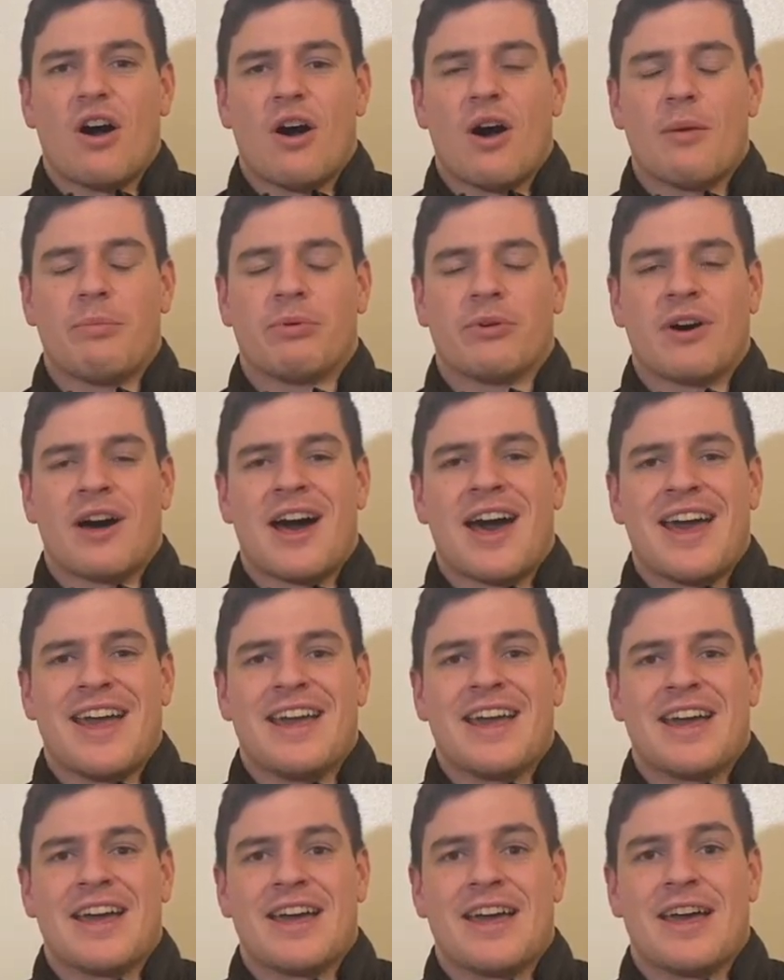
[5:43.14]

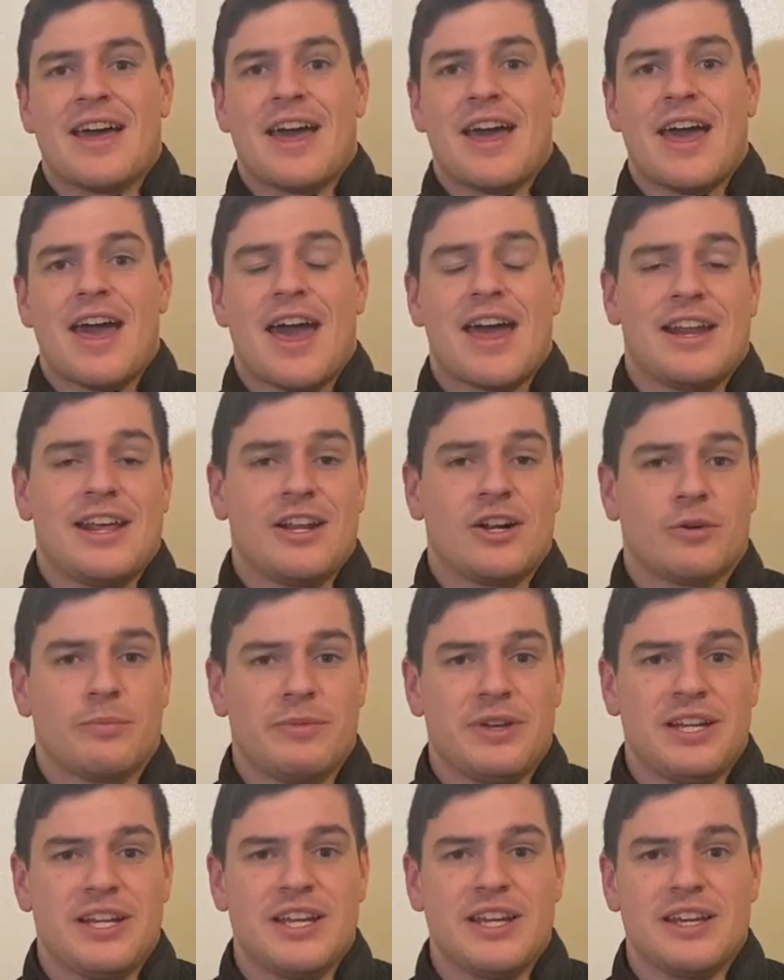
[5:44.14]
apply at an
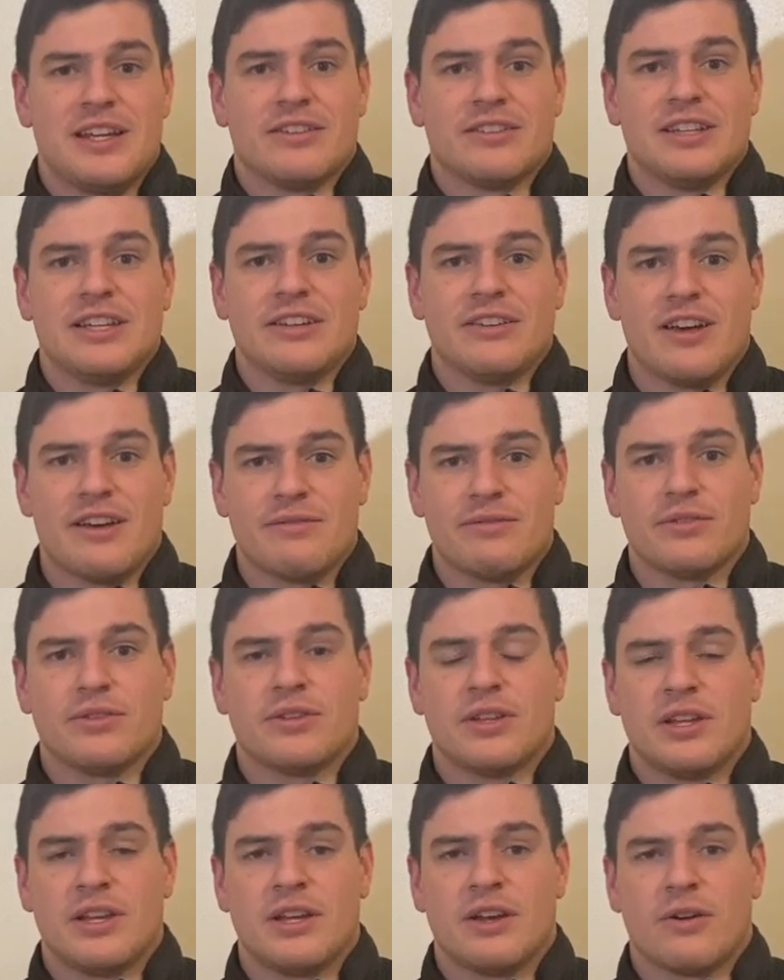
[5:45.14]
intermediate, elite
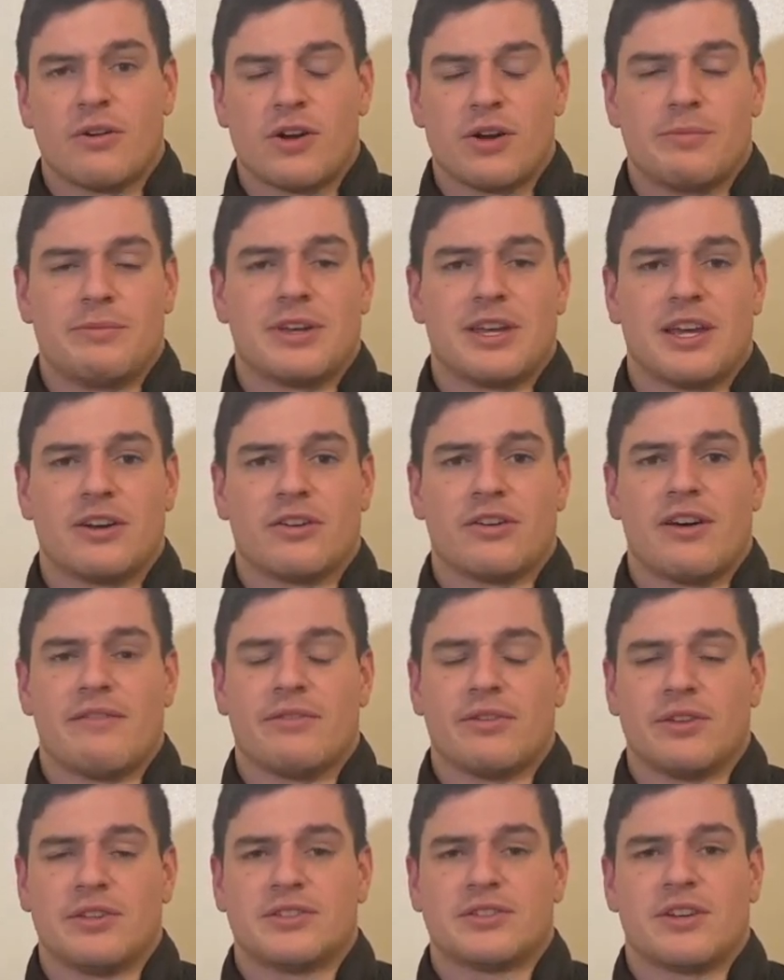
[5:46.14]
level, or a beginner
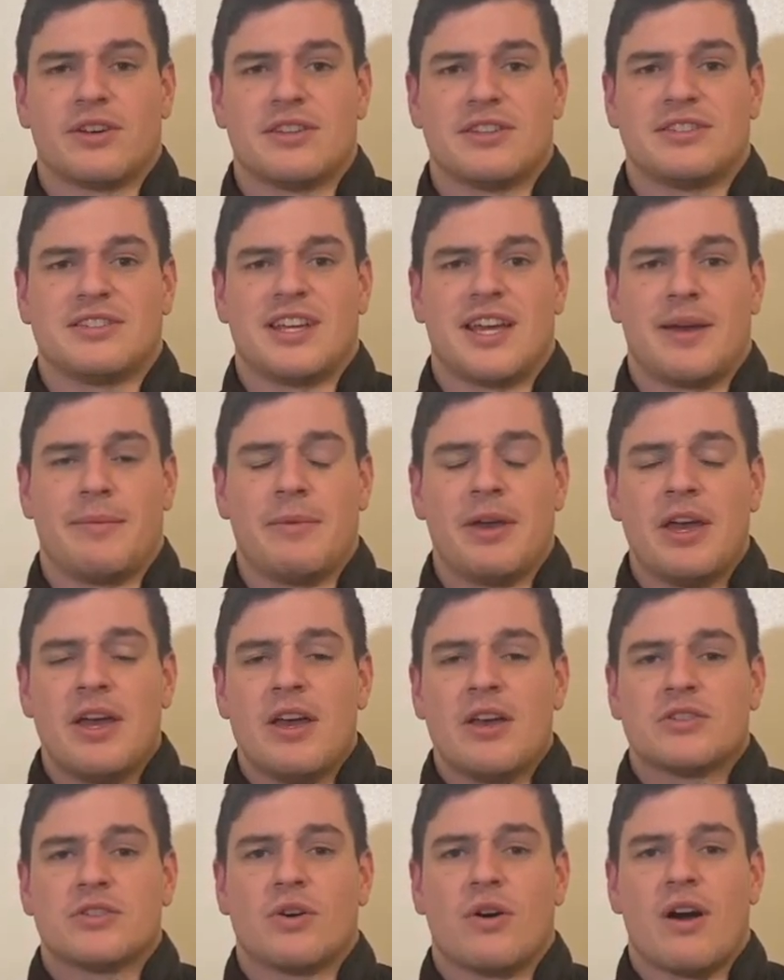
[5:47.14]
level. It's all the same.
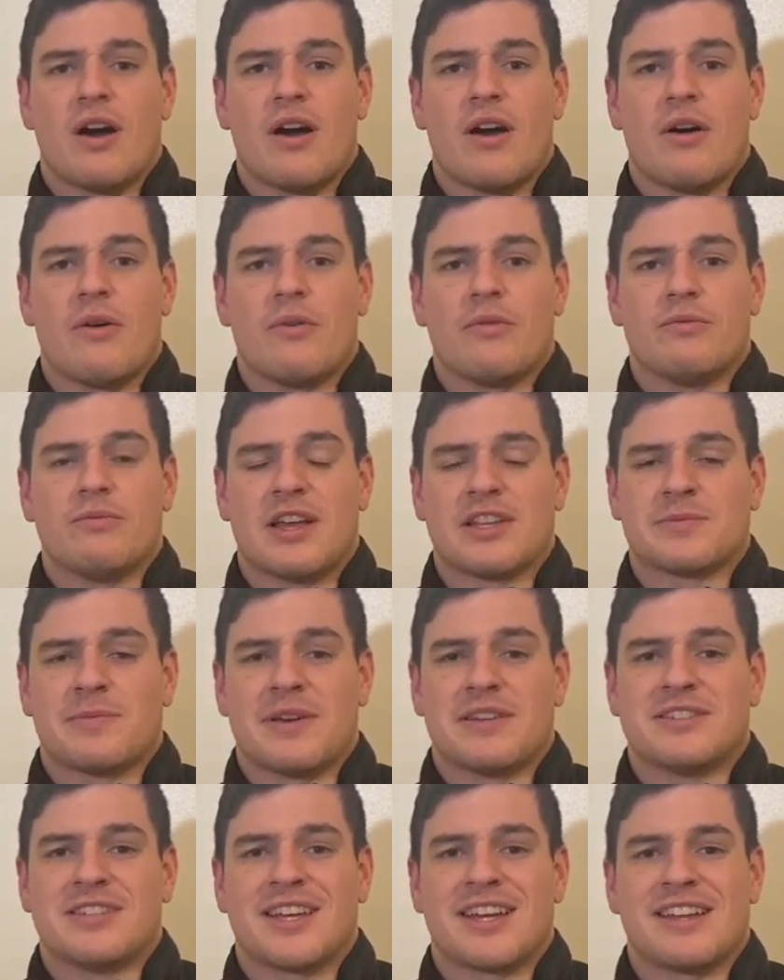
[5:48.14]
So that's
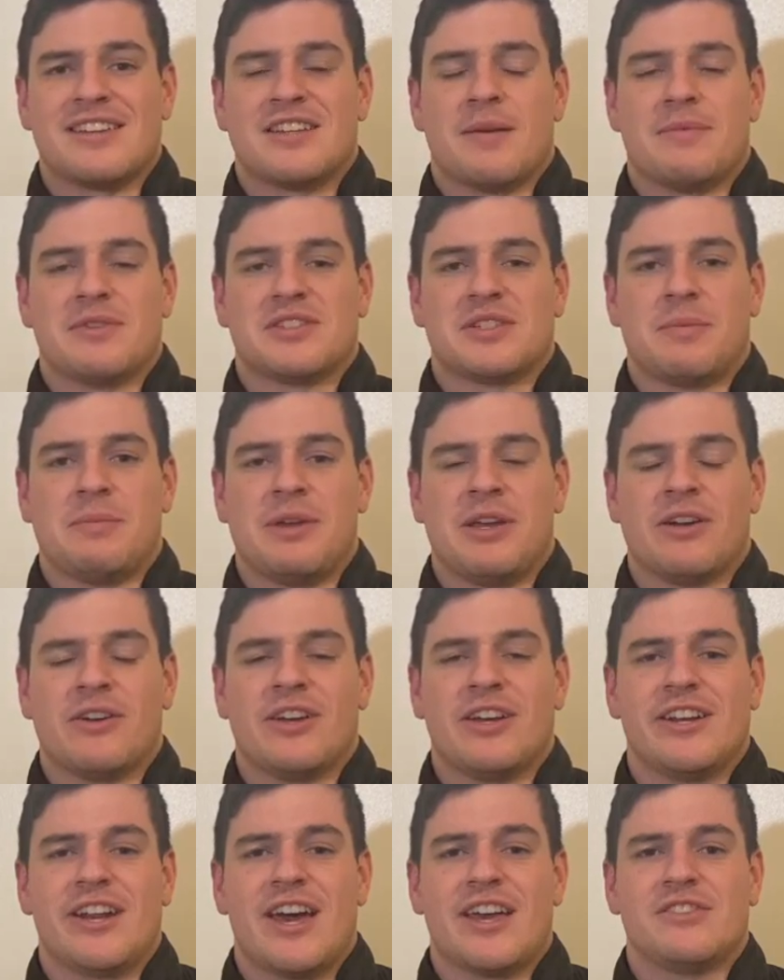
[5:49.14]
my second tip, is to
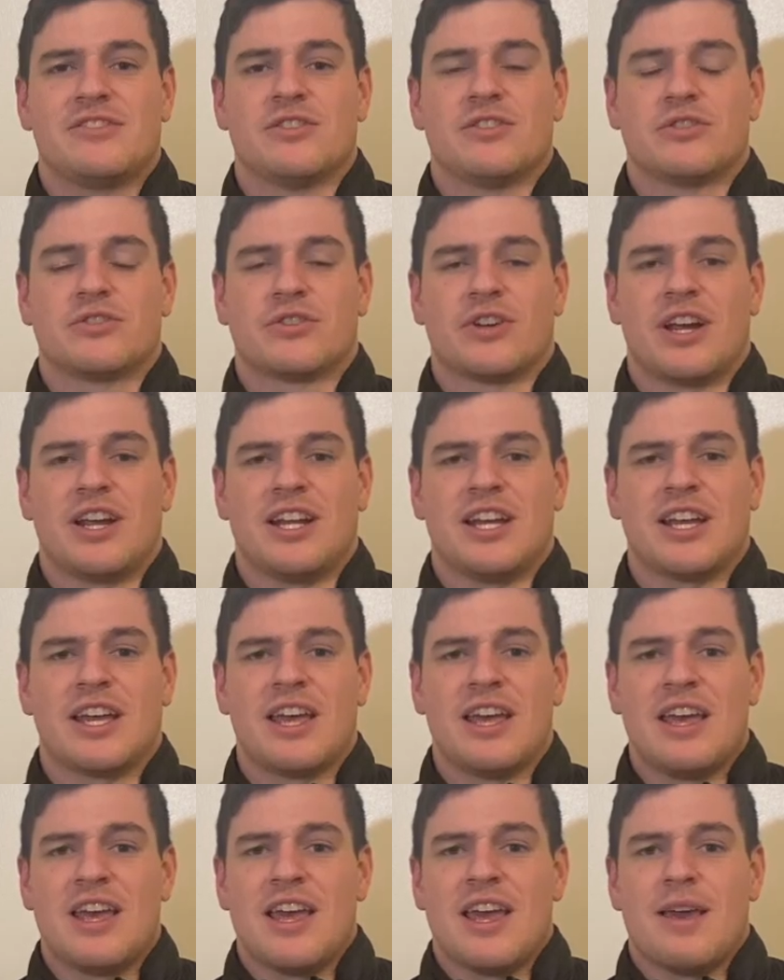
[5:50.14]
periodize your training
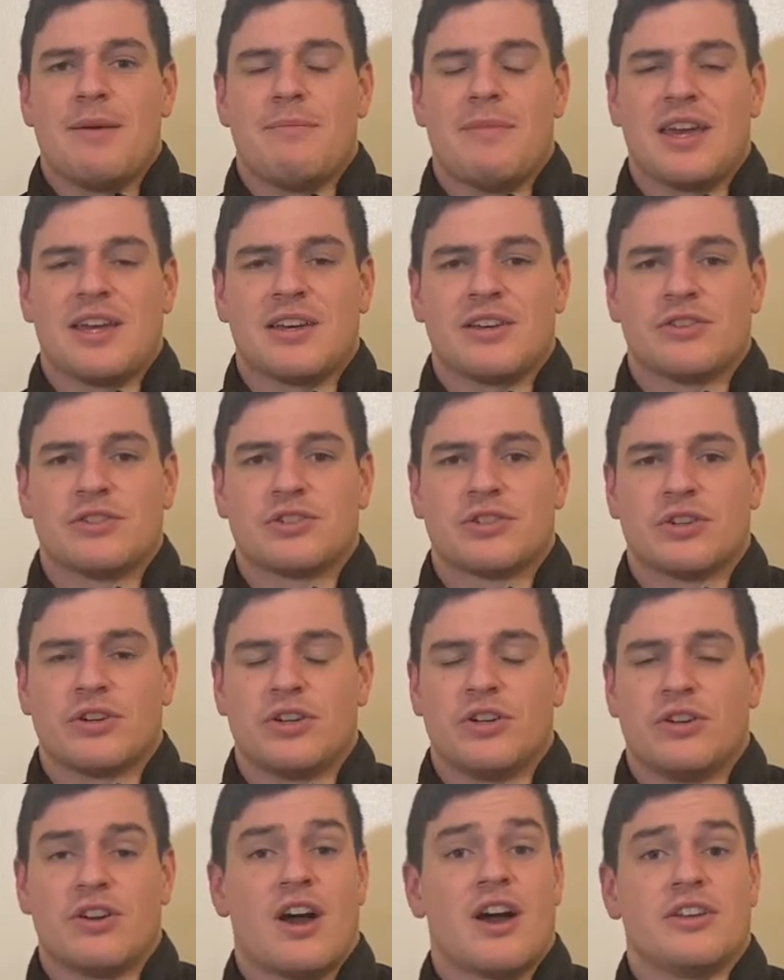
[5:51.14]
and making sure
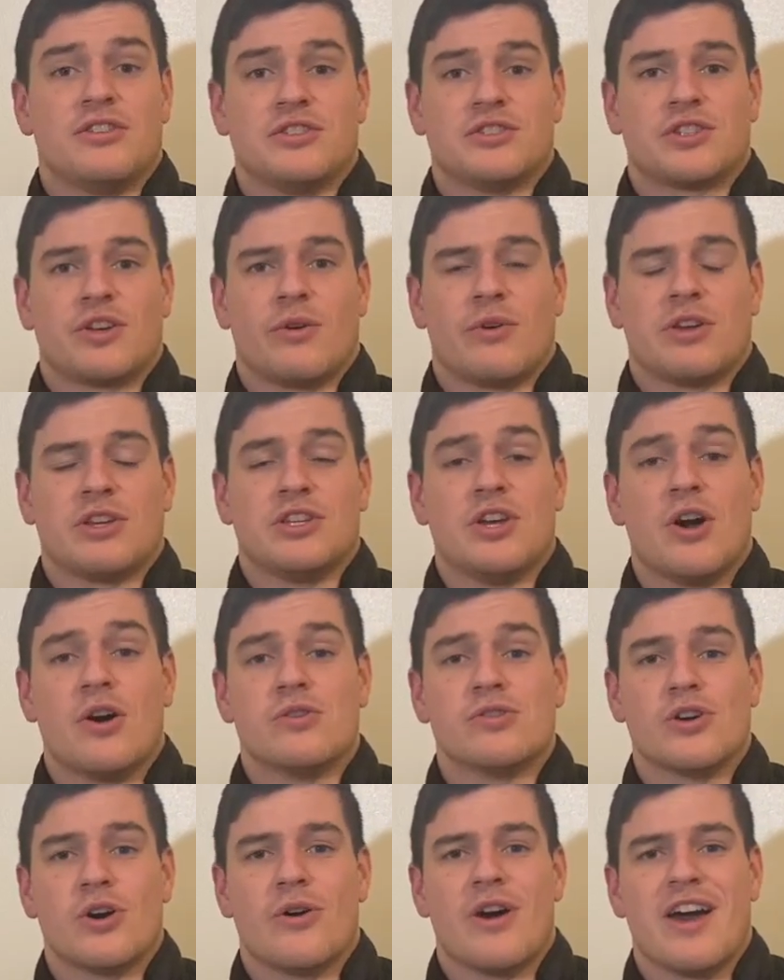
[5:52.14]
you're not just going
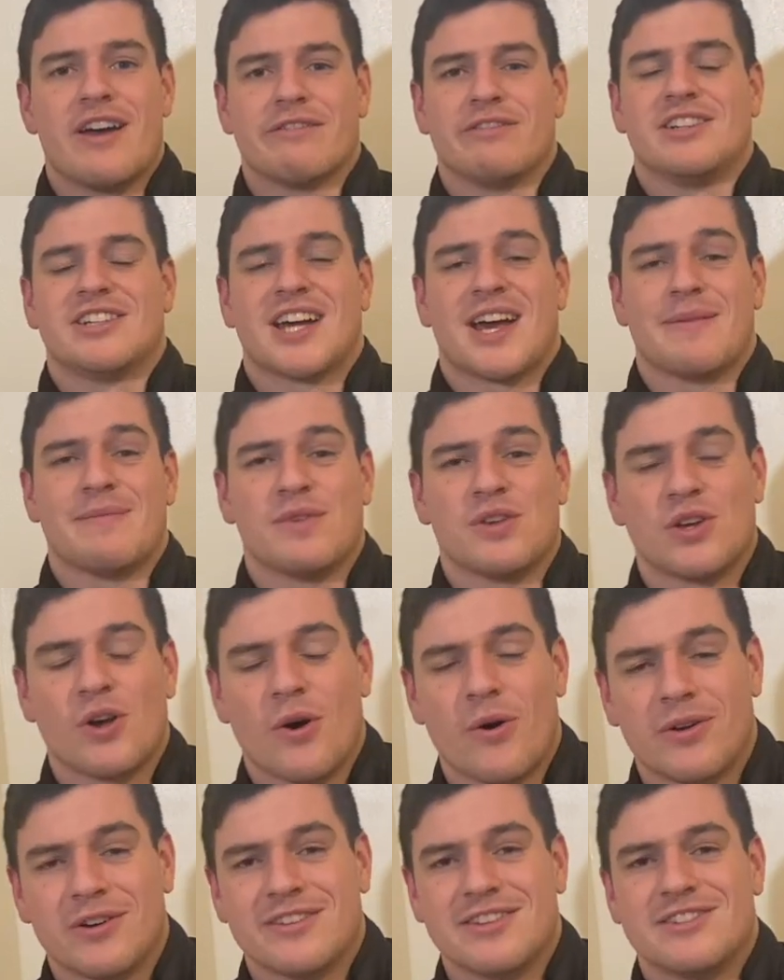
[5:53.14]
YOLO every time you
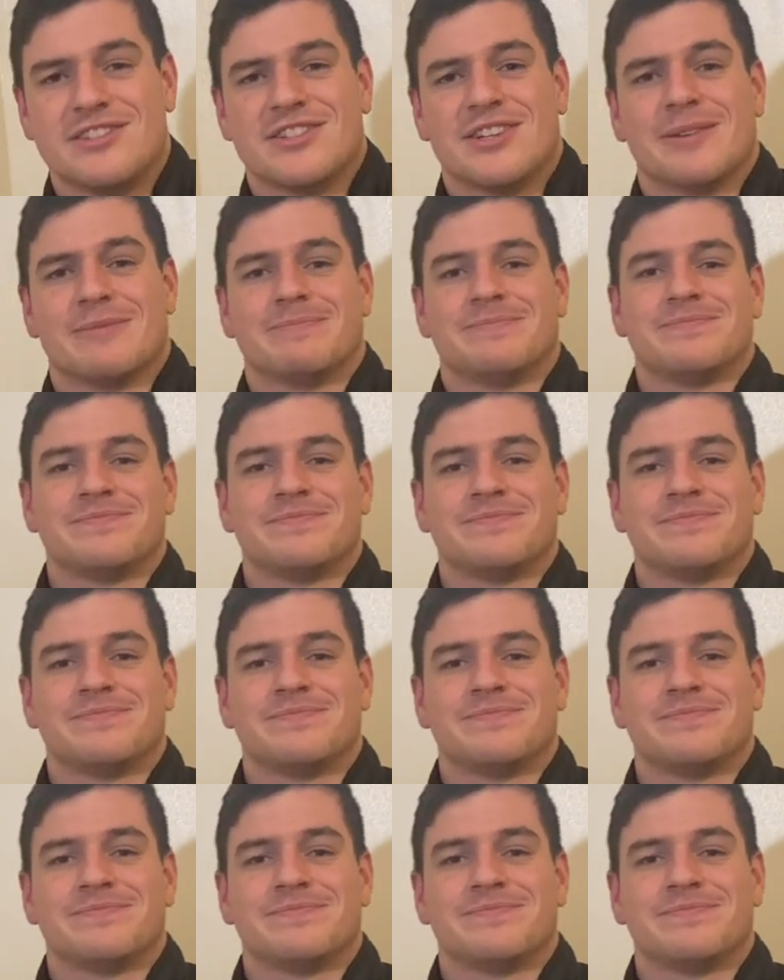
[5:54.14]
go into the gym.